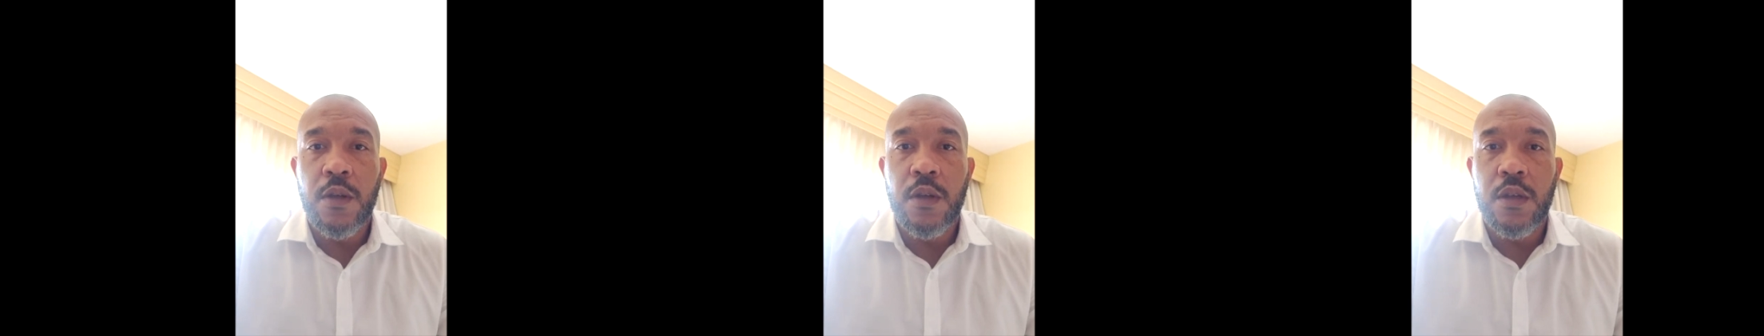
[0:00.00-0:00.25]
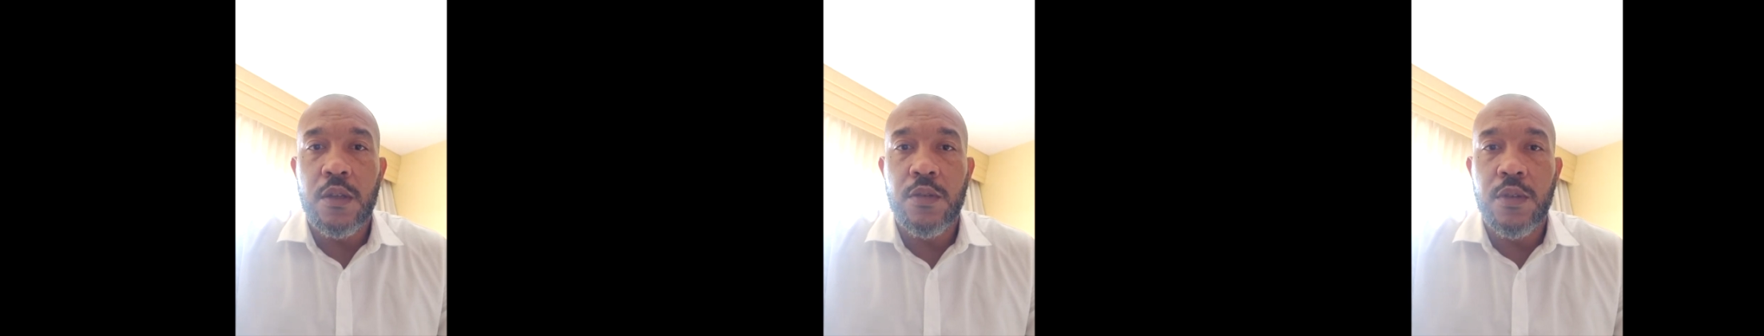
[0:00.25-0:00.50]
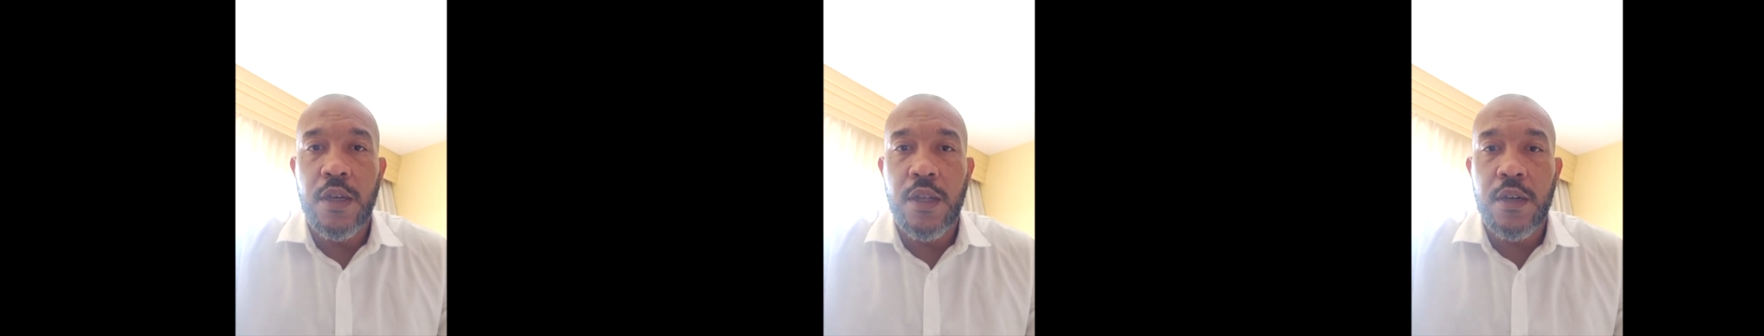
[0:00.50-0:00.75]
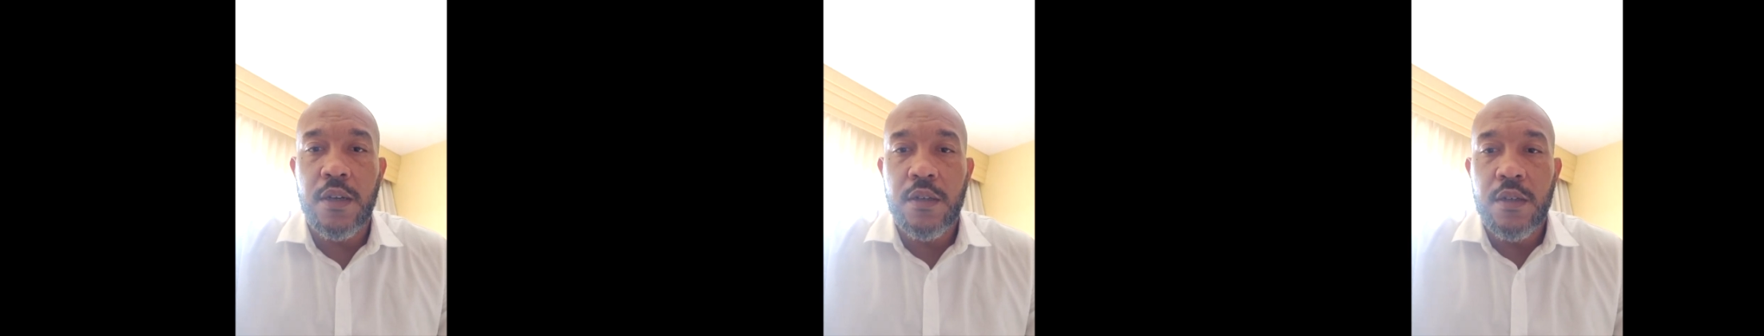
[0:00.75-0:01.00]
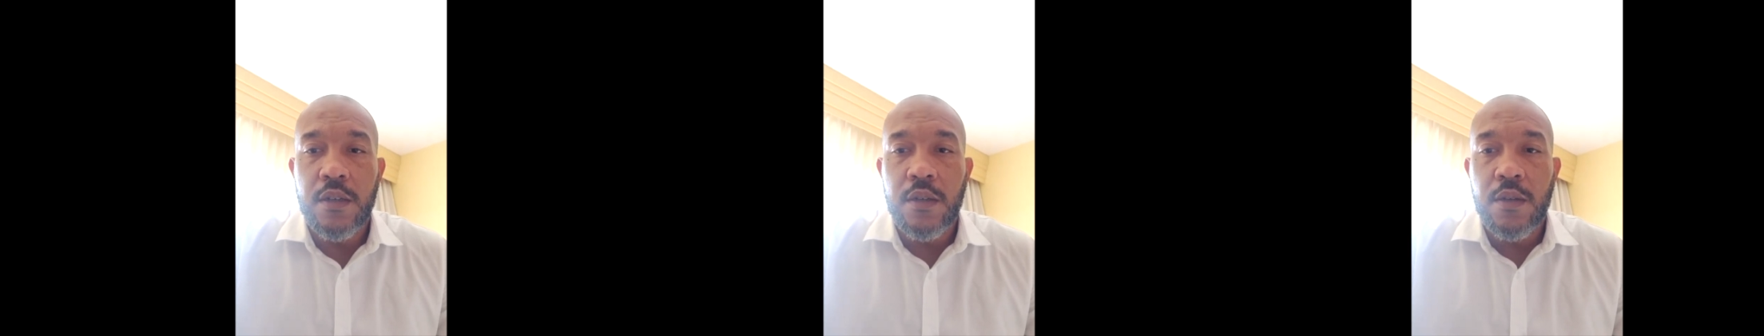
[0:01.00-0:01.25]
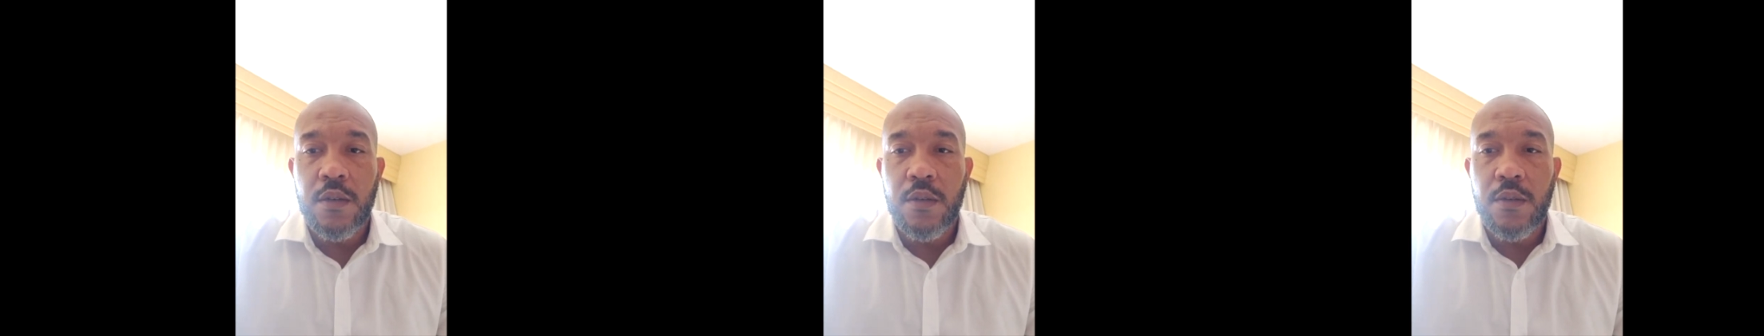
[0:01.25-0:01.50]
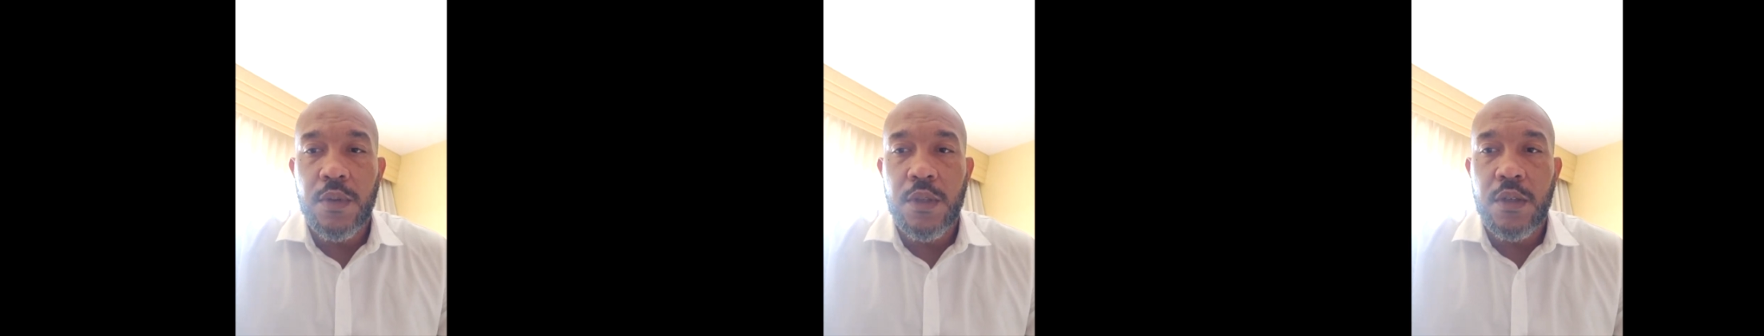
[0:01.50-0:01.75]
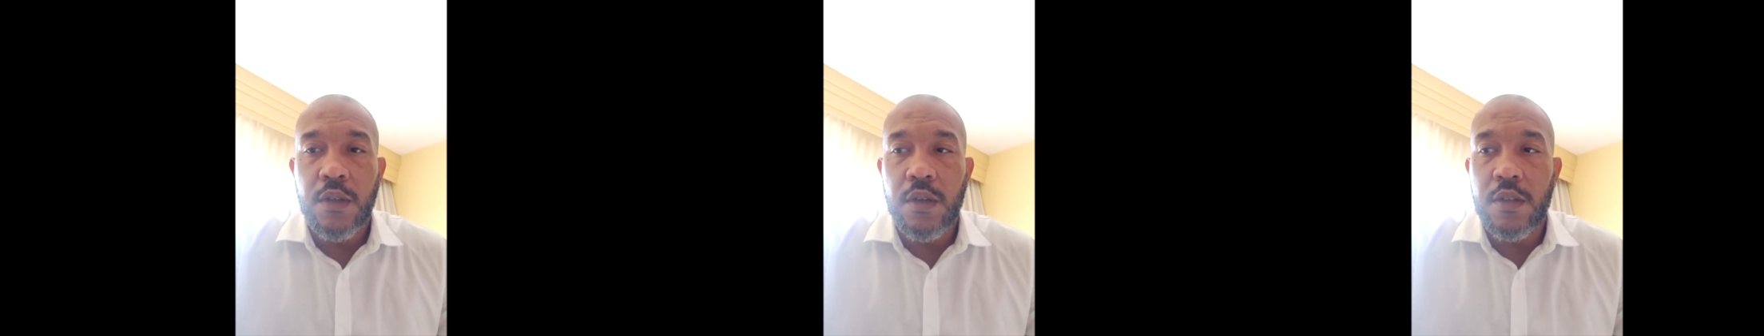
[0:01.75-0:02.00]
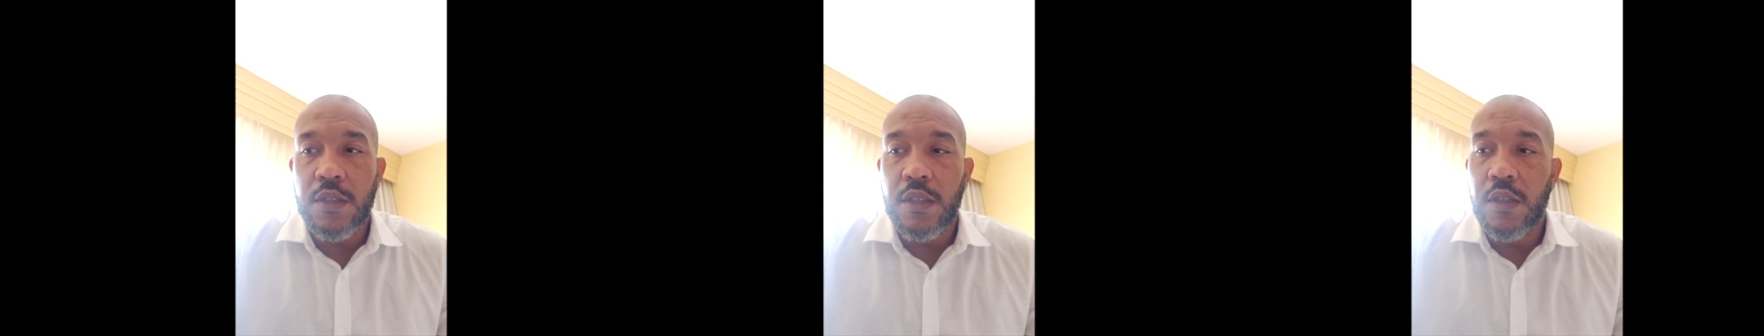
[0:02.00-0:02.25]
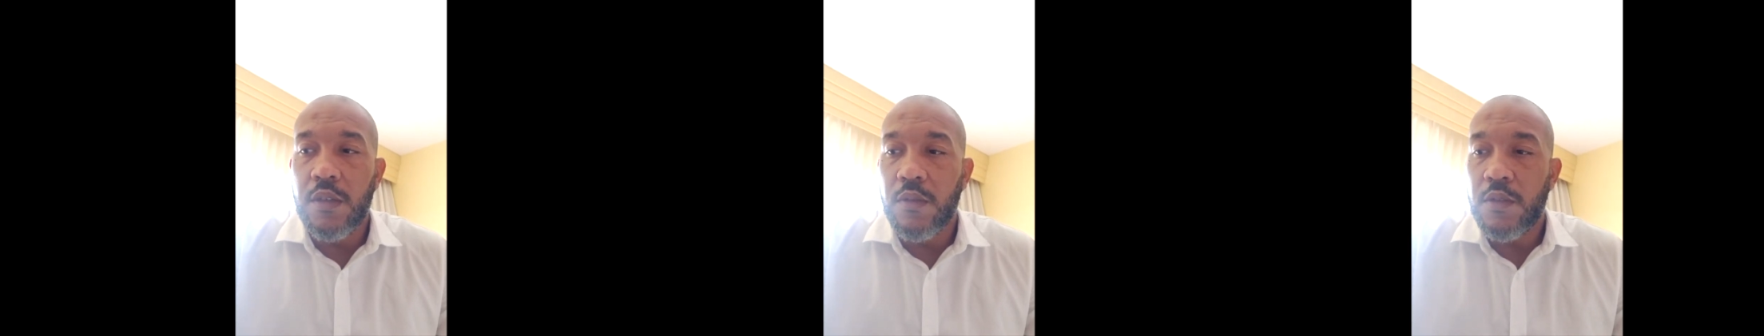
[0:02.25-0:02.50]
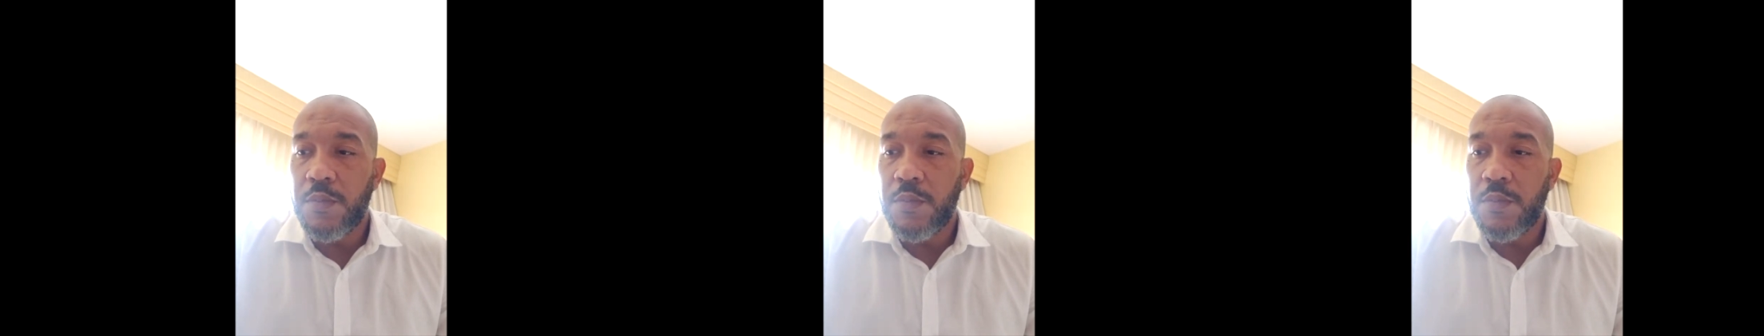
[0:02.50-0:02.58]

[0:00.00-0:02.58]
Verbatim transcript: uh, together we had another keynote